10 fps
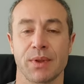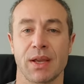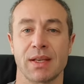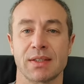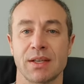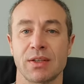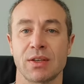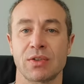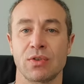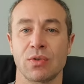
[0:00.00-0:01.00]
It's that,
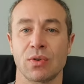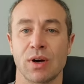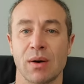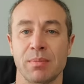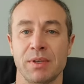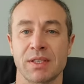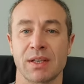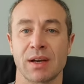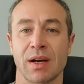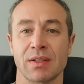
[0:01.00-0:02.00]
that you are missing
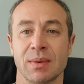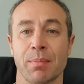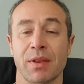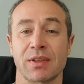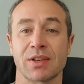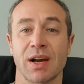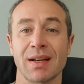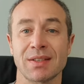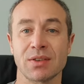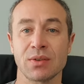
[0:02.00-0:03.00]
either
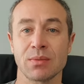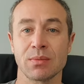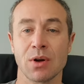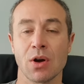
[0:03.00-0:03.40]
potassium